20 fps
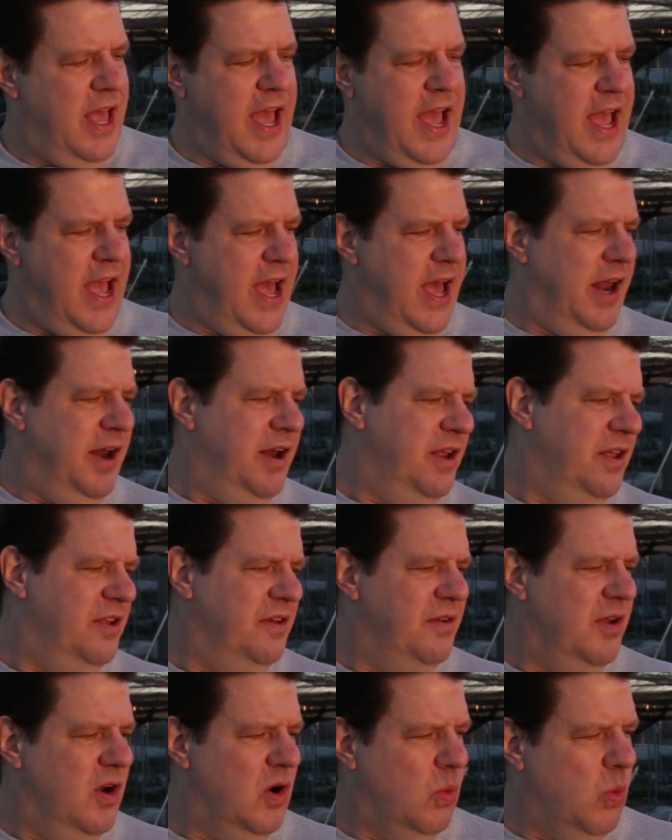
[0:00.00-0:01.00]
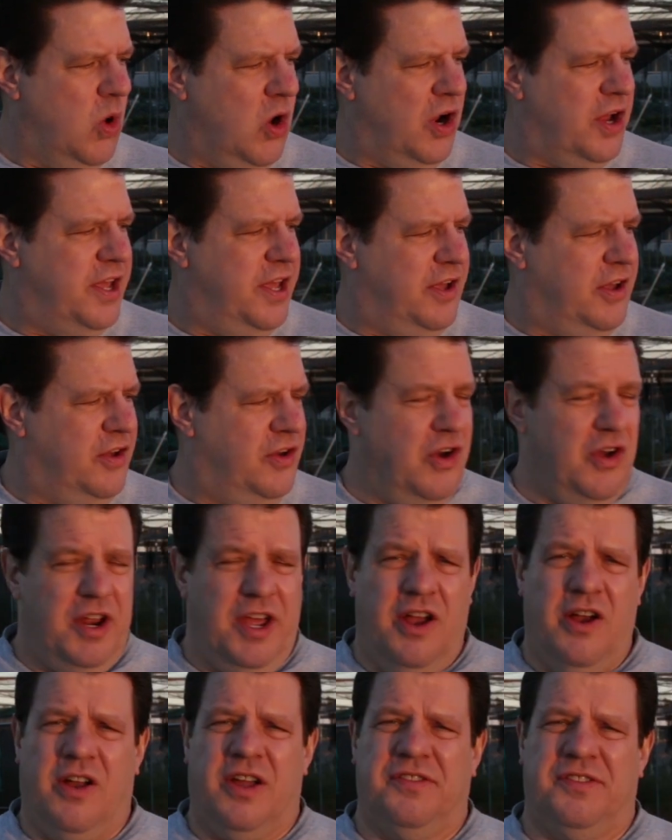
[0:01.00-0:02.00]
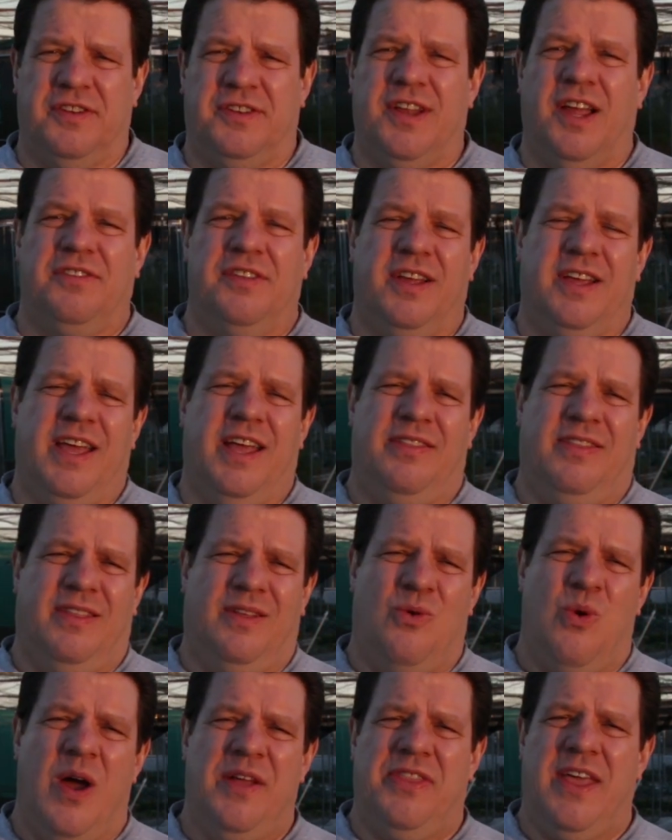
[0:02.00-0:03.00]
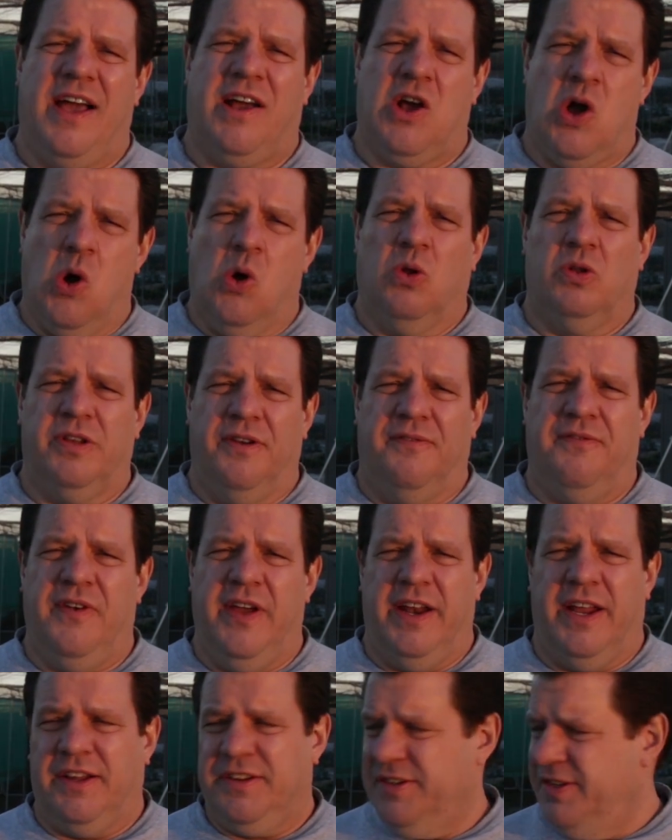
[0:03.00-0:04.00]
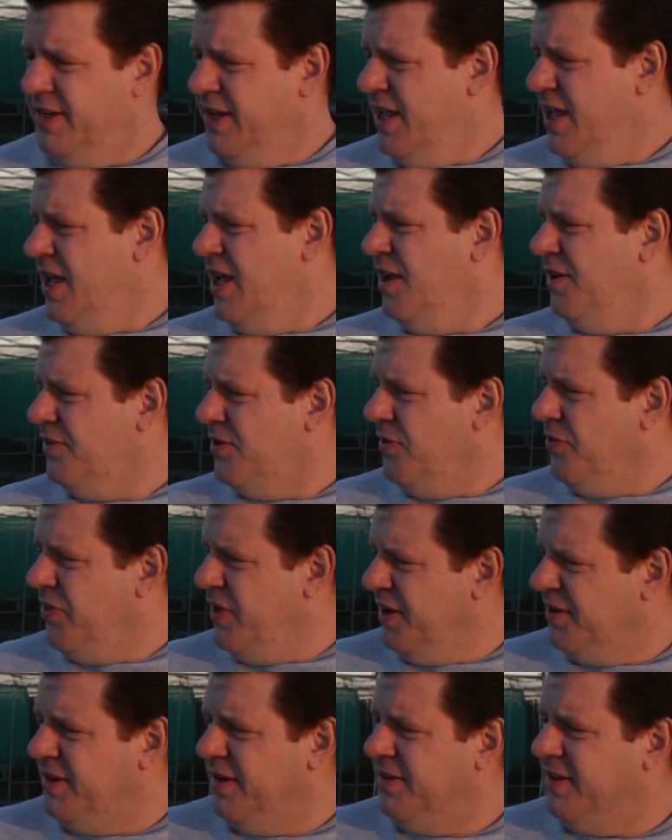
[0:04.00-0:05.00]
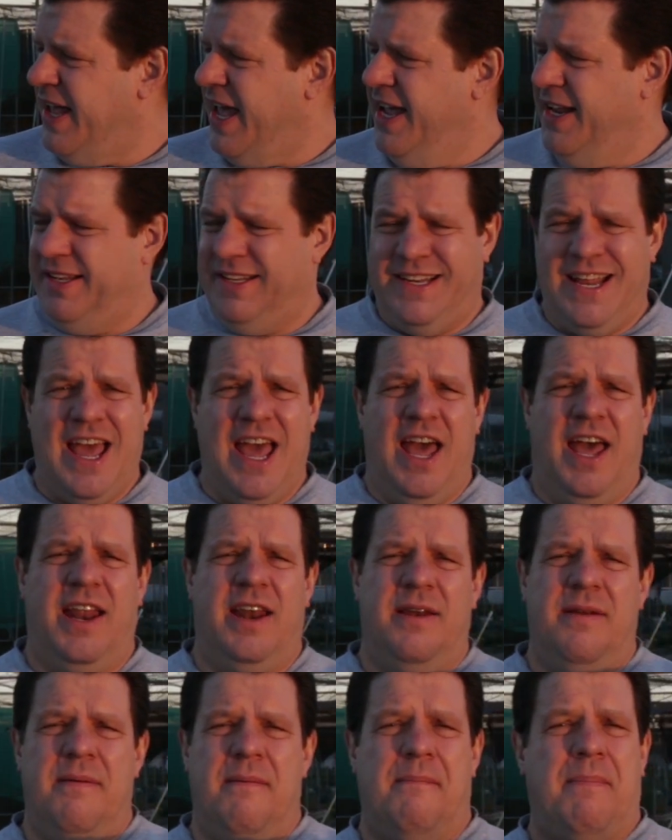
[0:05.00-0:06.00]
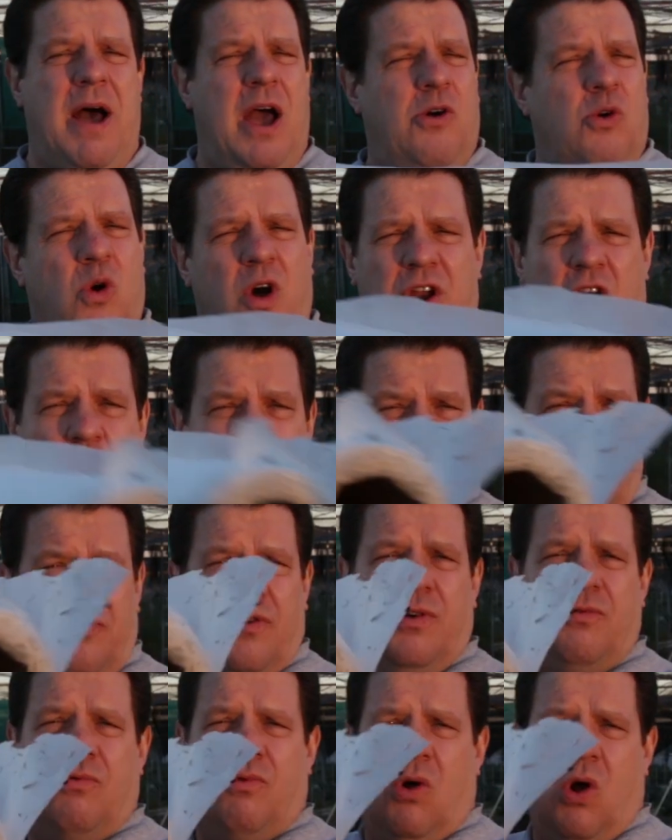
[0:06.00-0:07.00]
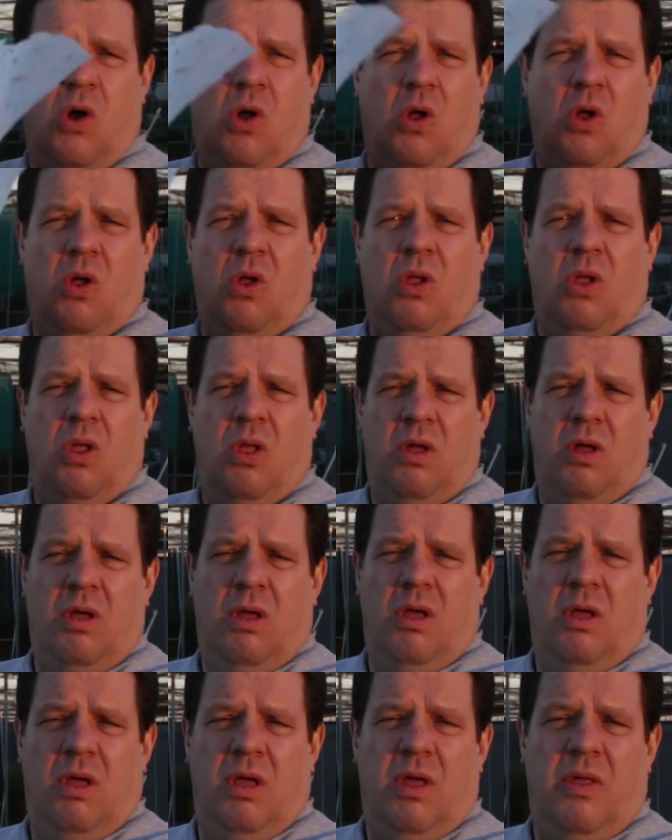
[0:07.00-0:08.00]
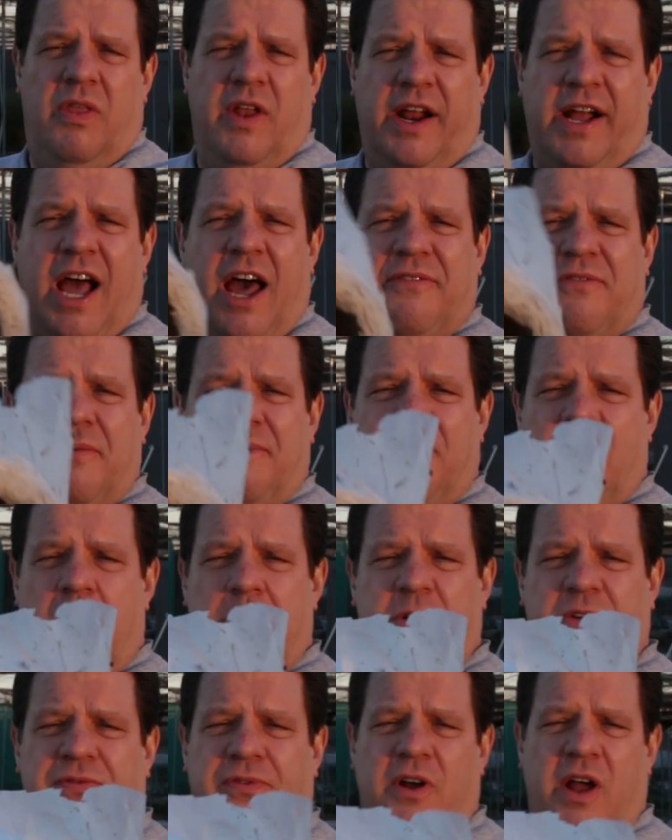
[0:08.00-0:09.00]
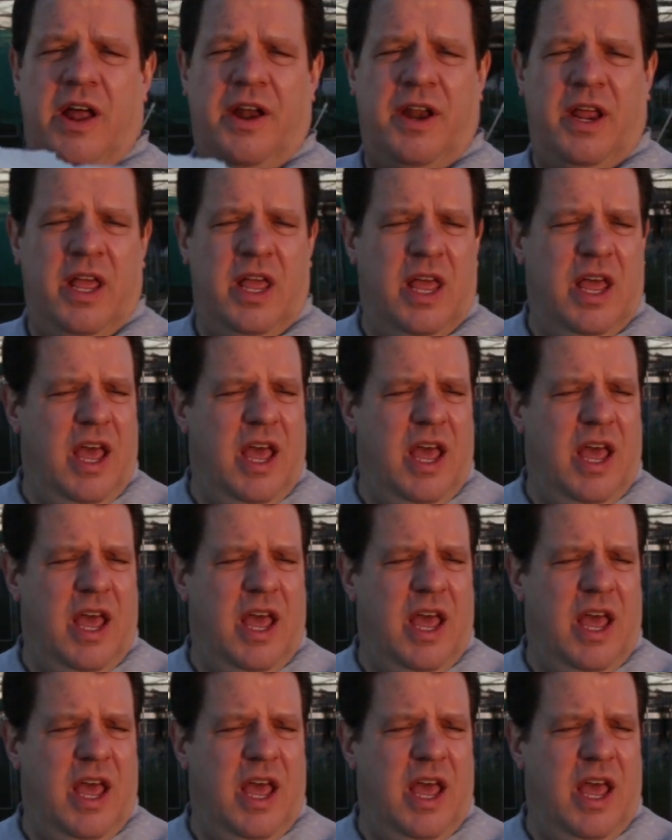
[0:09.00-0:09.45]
And it'll work good here because it doesn't get quite that cold in Phoenix. So this is a 10 by 100 roll that I got from Farmer's Friend.